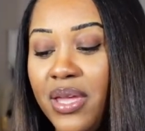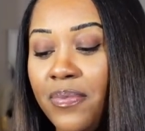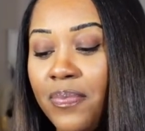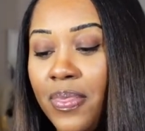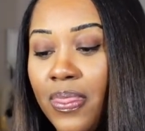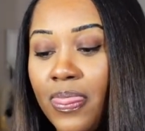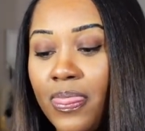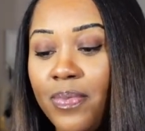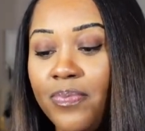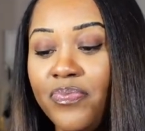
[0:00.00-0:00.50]

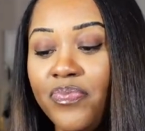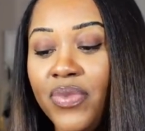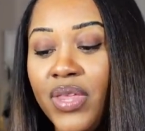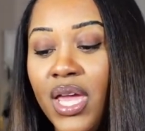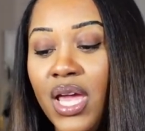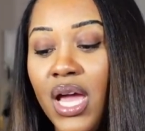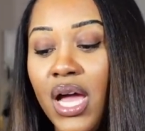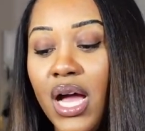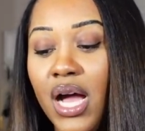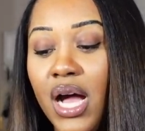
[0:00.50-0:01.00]

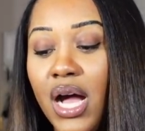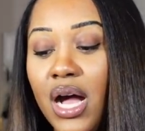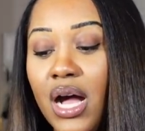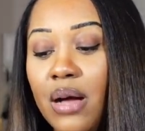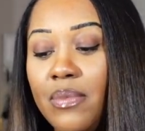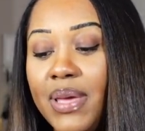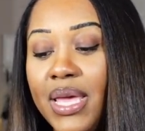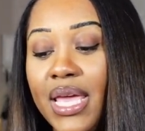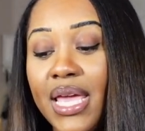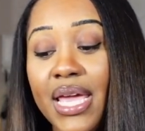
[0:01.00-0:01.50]

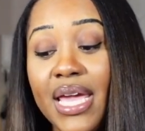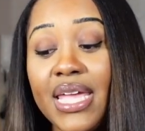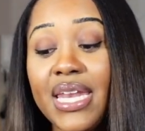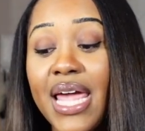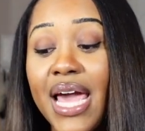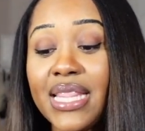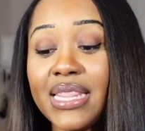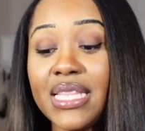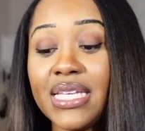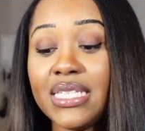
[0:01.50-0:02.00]
And
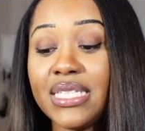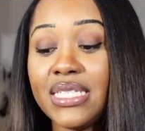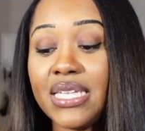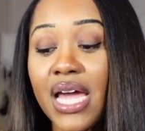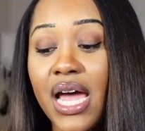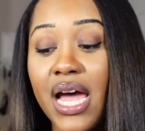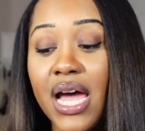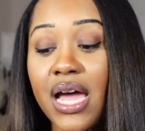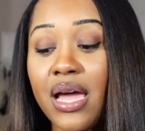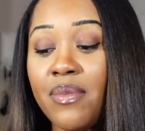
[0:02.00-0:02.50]
at this
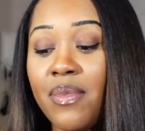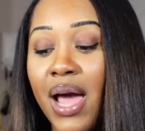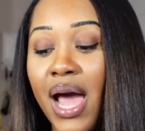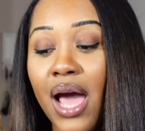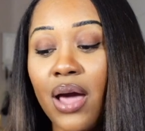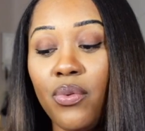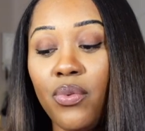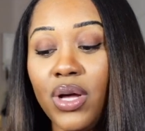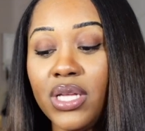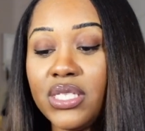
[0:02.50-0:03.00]
time,
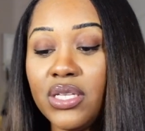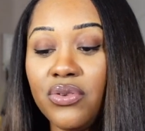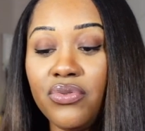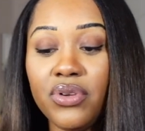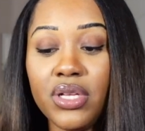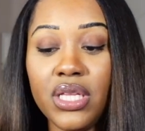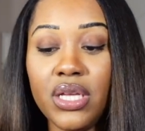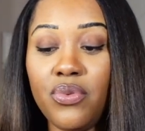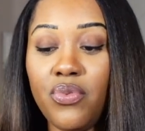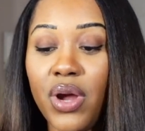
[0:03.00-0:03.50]
I wasn't
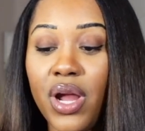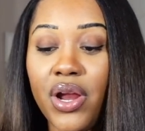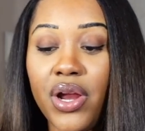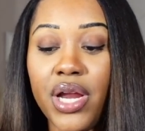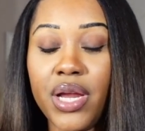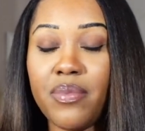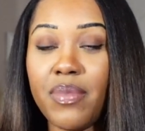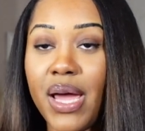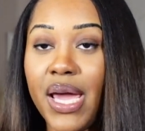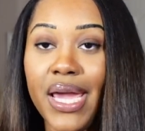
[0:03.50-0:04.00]
really
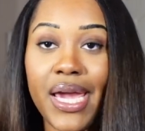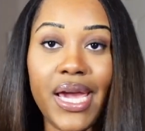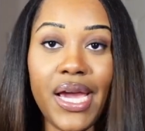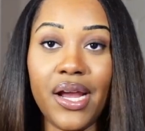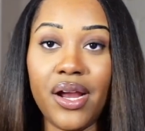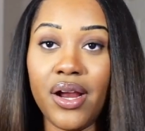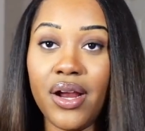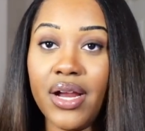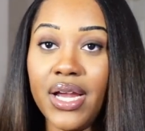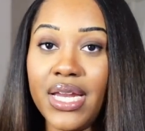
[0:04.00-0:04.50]
wearing my
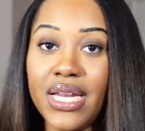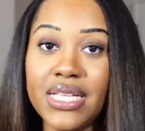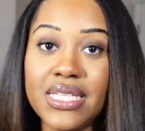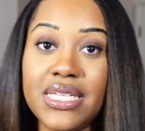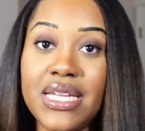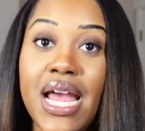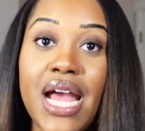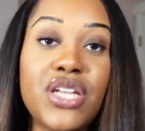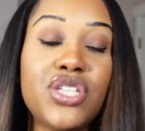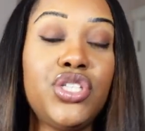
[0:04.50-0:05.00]
hair in its
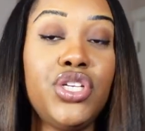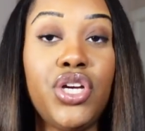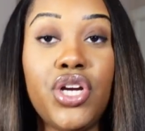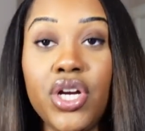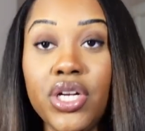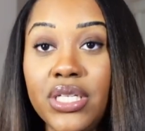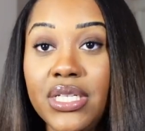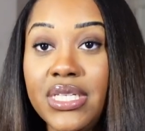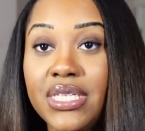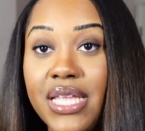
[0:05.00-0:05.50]
naturally
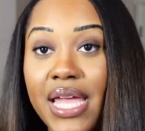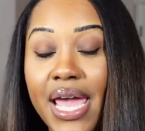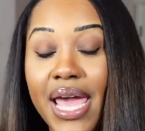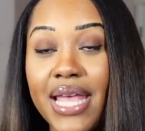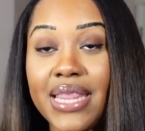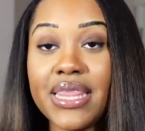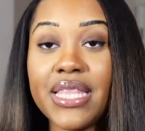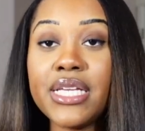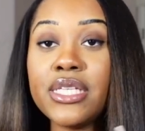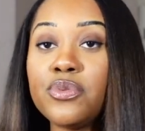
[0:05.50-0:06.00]
curly state.
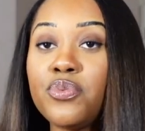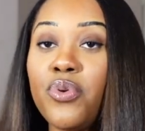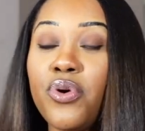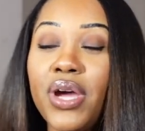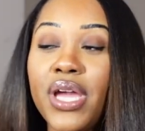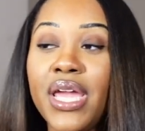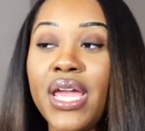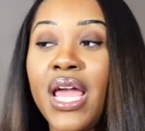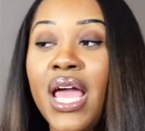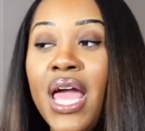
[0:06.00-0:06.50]
At this
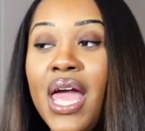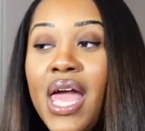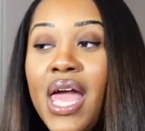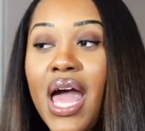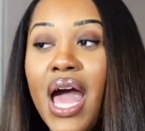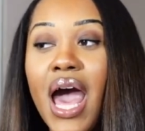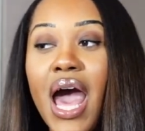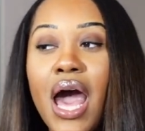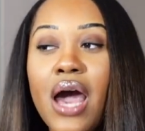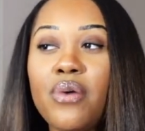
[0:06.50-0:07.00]
point,
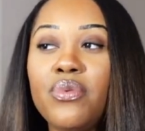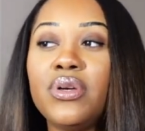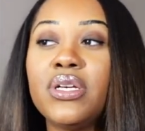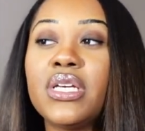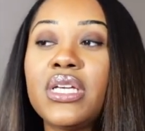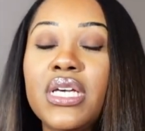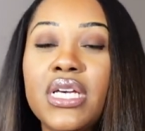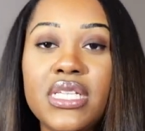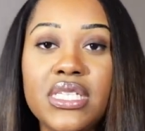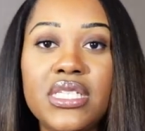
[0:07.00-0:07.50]
I
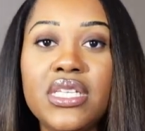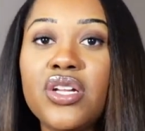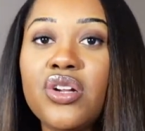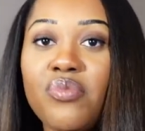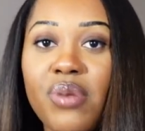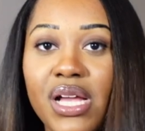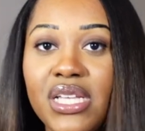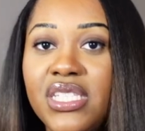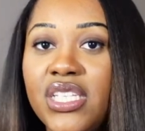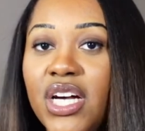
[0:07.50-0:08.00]
would consider
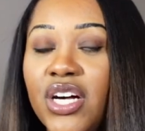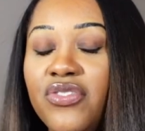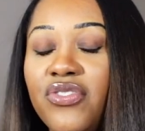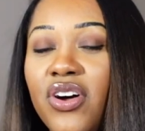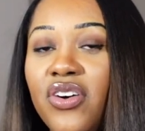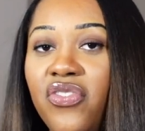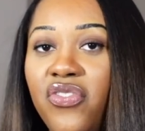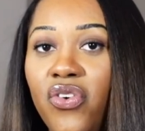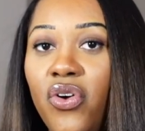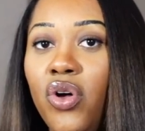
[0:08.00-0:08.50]
myself
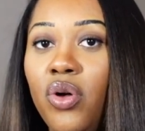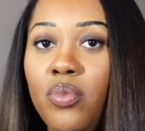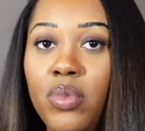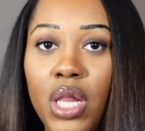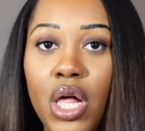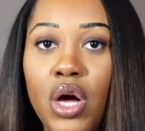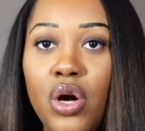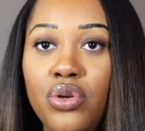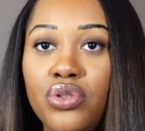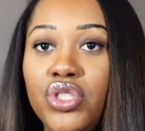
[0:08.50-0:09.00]
a
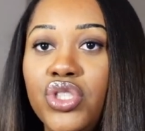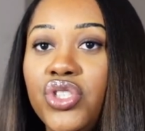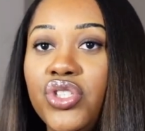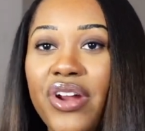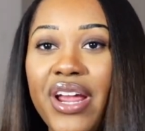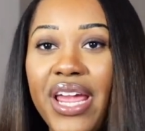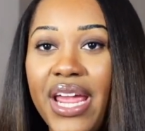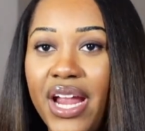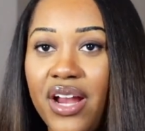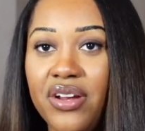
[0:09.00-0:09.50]
full-blown
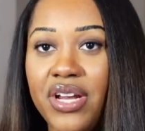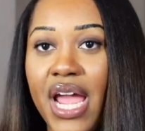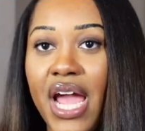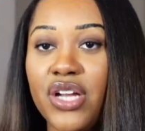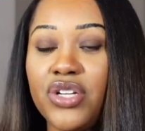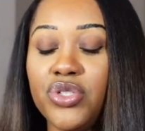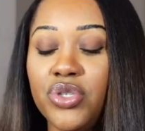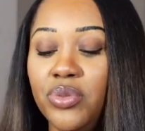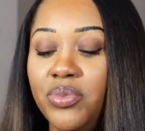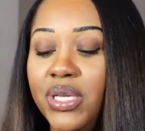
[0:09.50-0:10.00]
straight hair
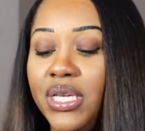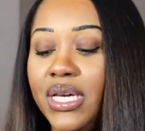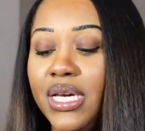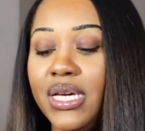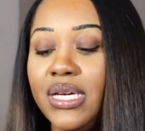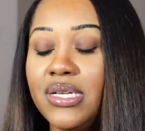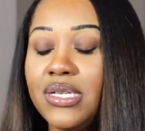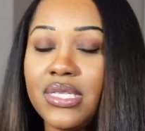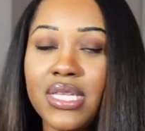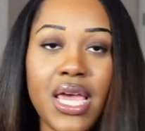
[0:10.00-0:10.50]
natural,
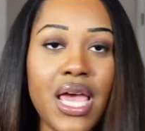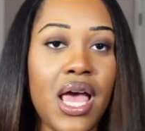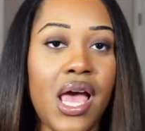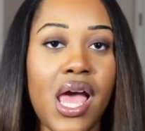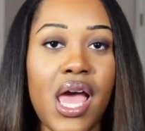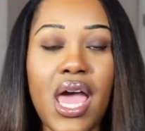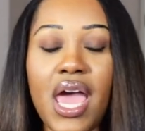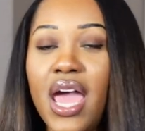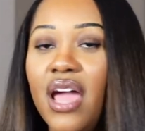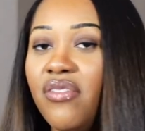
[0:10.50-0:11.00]
because
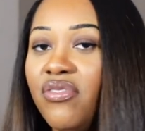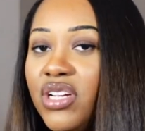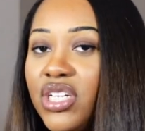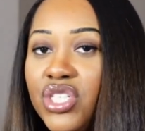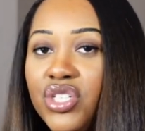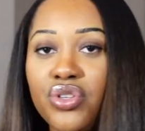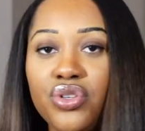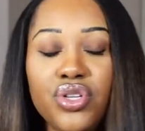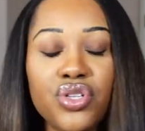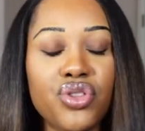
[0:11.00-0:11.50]
every
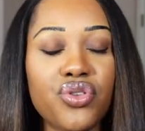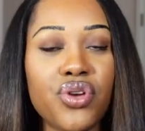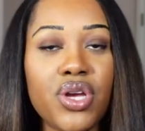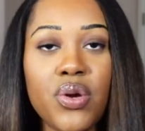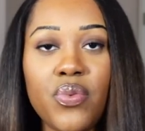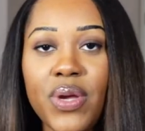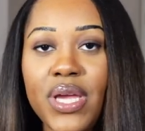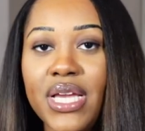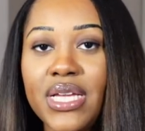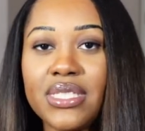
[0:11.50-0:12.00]
2 to
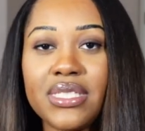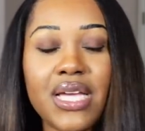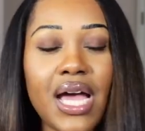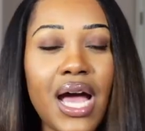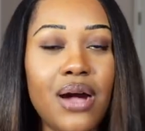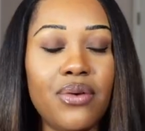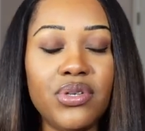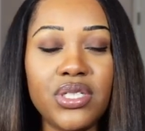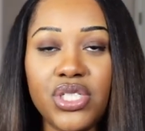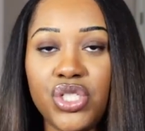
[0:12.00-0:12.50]
3 weeks
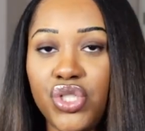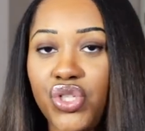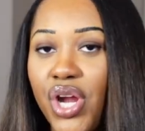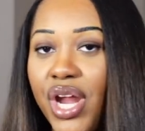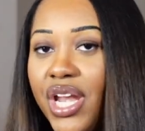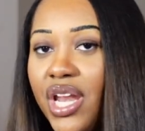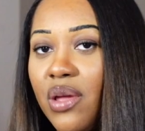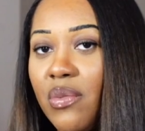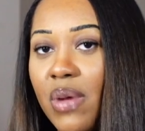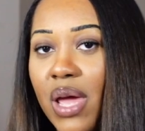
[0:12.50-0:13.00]
I was
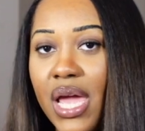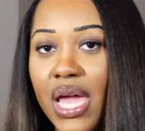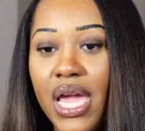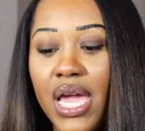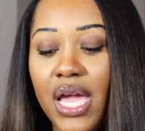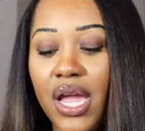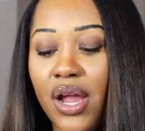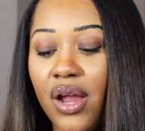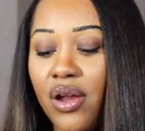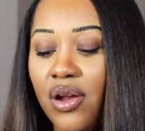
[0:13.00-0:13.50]
straightening my
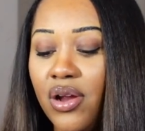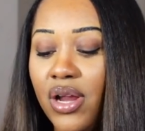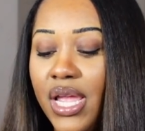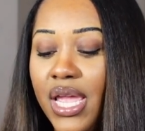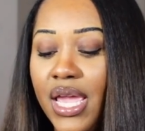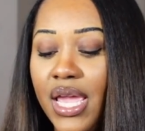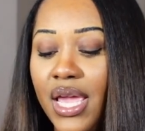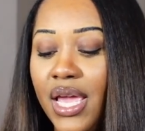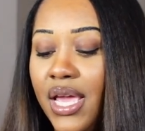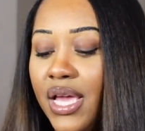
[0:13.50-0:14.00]
hair,
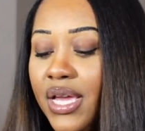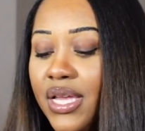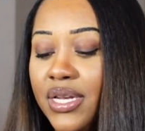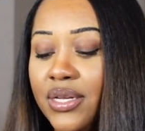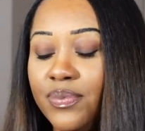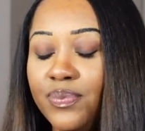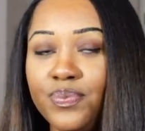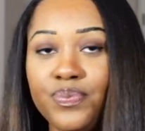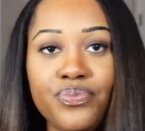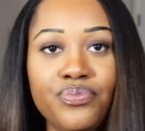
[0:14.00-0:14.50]

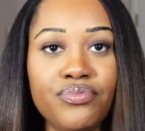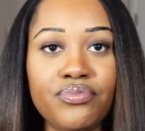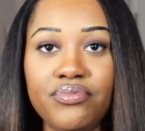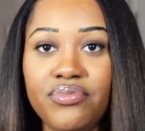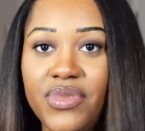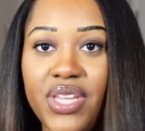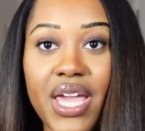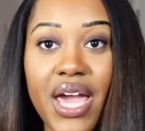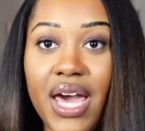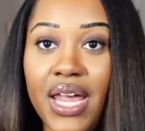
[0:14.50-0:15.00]
and
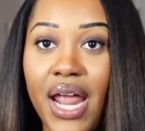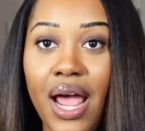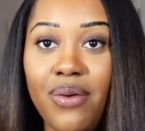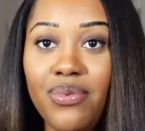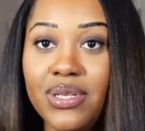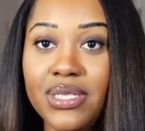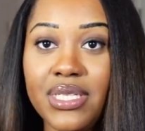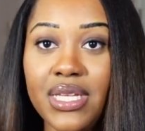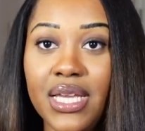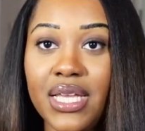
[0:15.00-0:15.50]
yeah, that
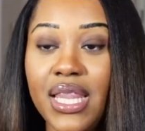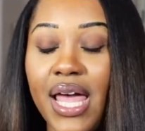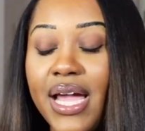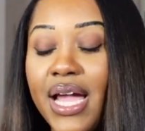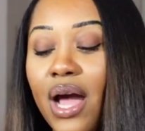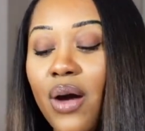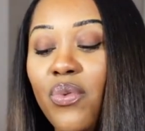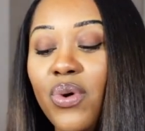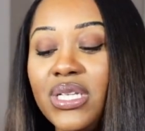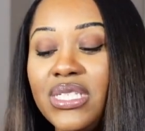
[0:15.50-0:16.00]
was it. Like,
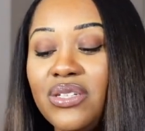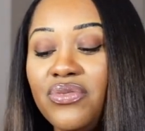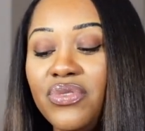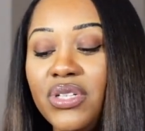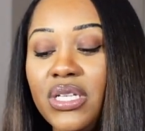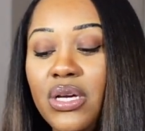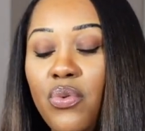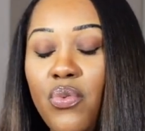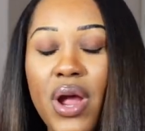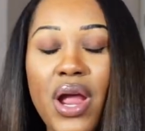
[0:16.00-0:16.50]
I wasn't
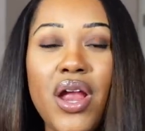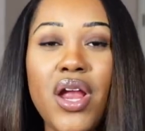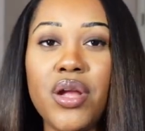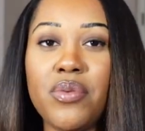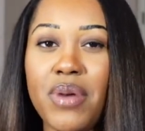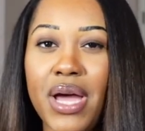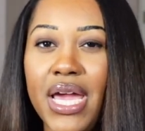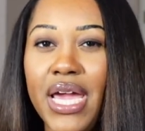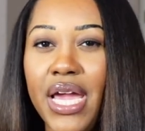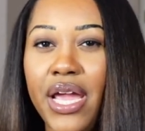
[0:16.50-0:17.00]
really wearing
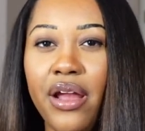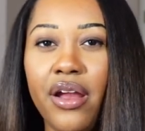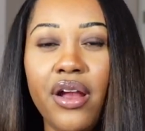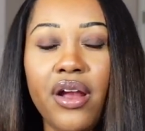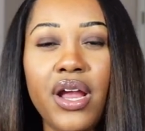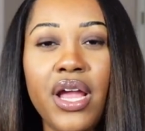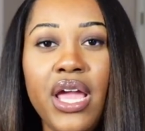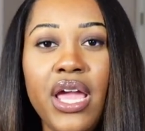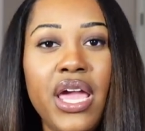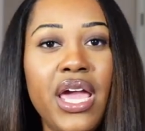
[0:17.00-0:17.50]
my
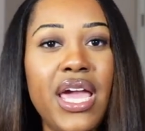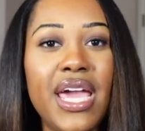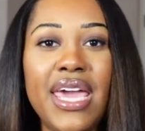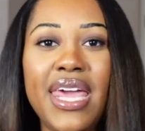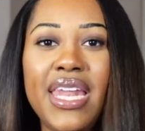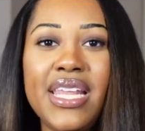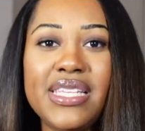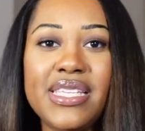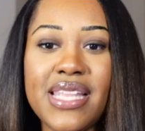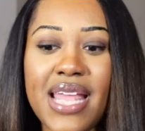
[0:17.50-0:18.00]
hair
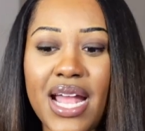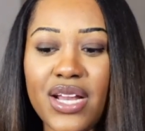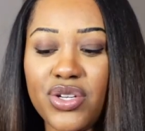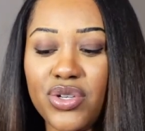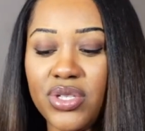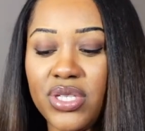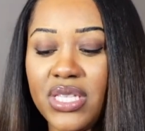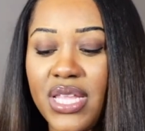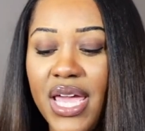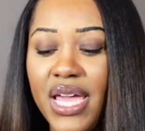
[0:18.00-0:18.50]
in its
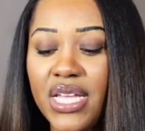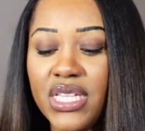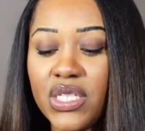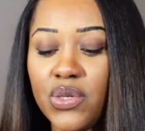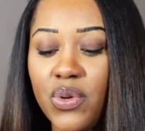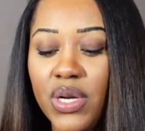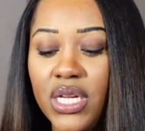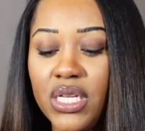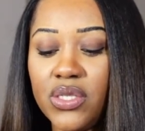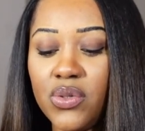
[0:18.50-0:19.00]
natural state in
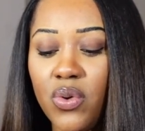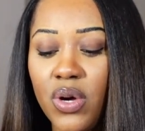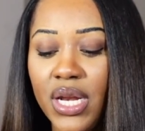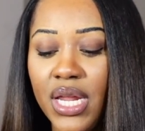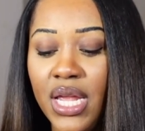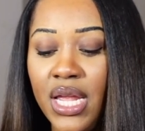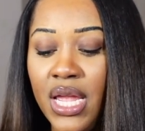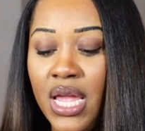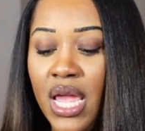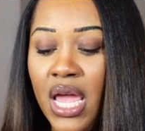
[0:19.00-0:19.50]

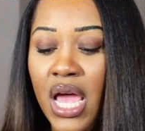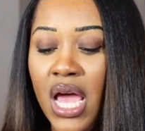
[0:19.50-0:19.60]
2020.